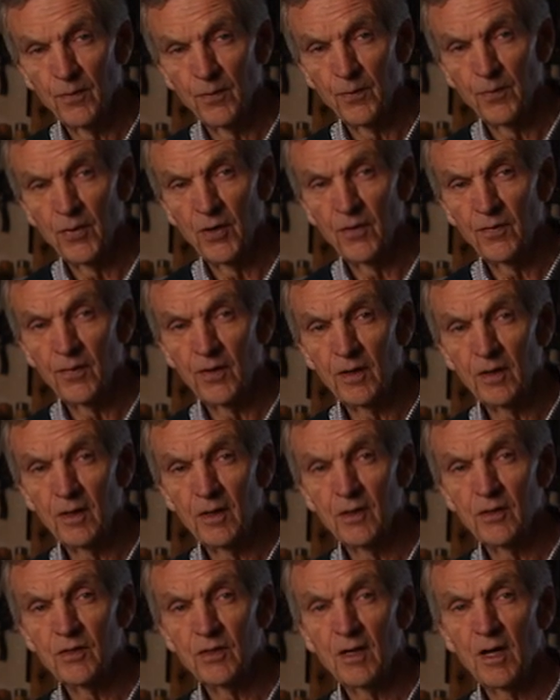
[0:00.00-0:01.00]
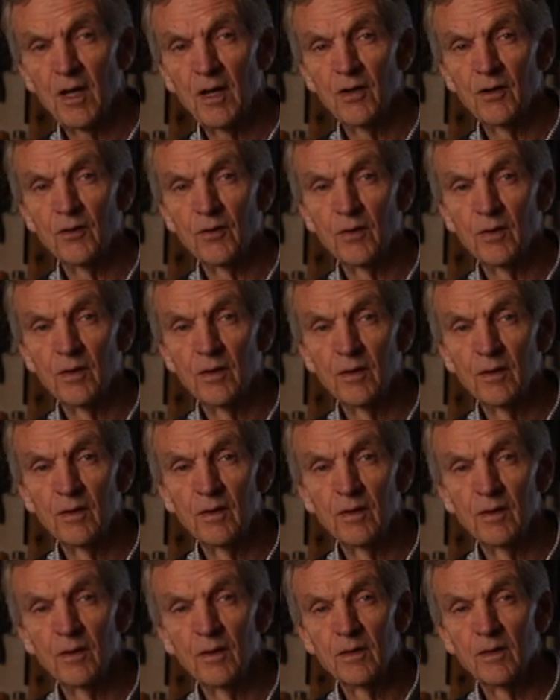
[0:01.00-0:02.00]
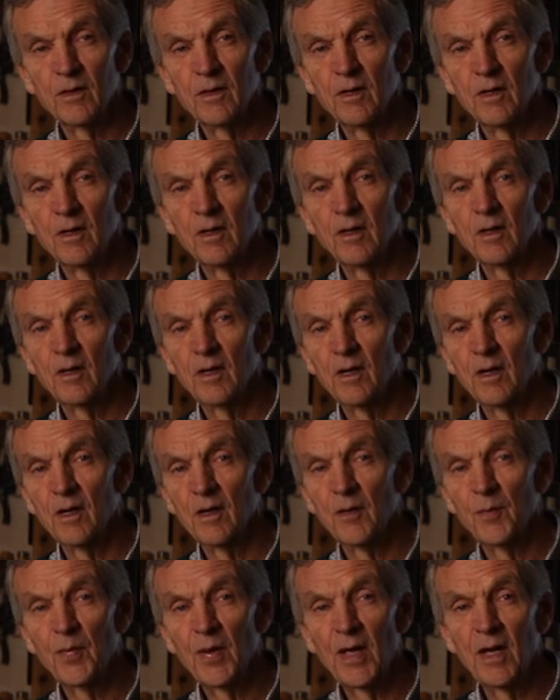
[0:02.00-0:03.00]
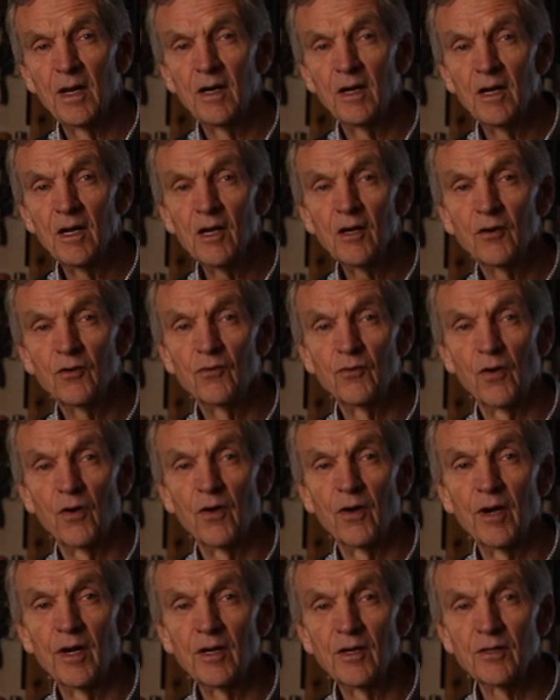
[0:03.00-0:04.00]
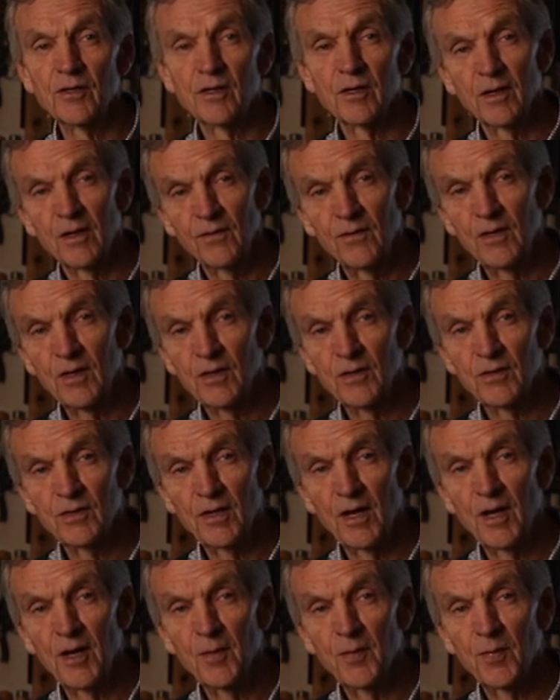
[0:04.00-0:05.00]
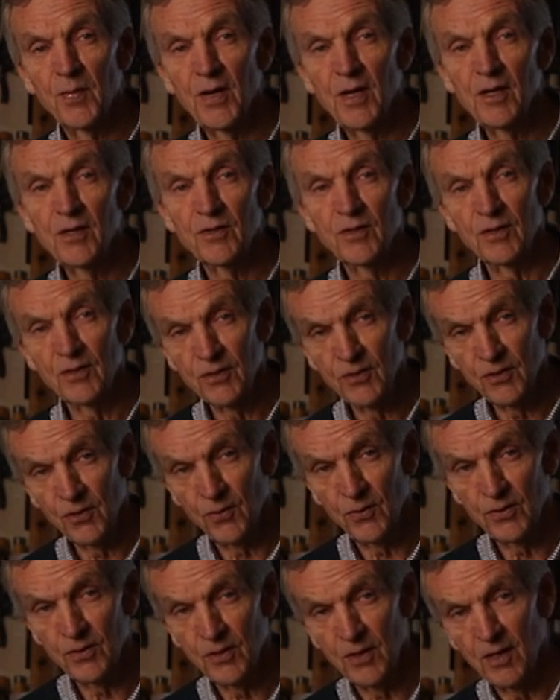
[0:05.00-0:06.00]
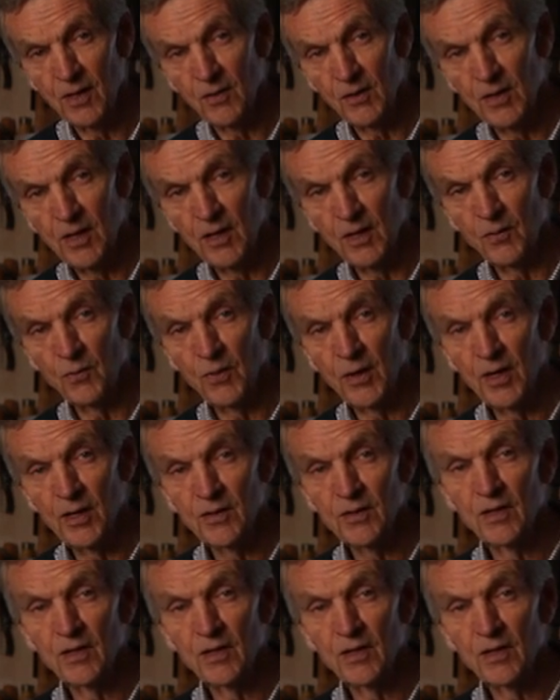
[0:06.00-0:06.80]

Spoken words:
perfectly scaled pen and ink drawings of these same pieces. So he's, in a way, he's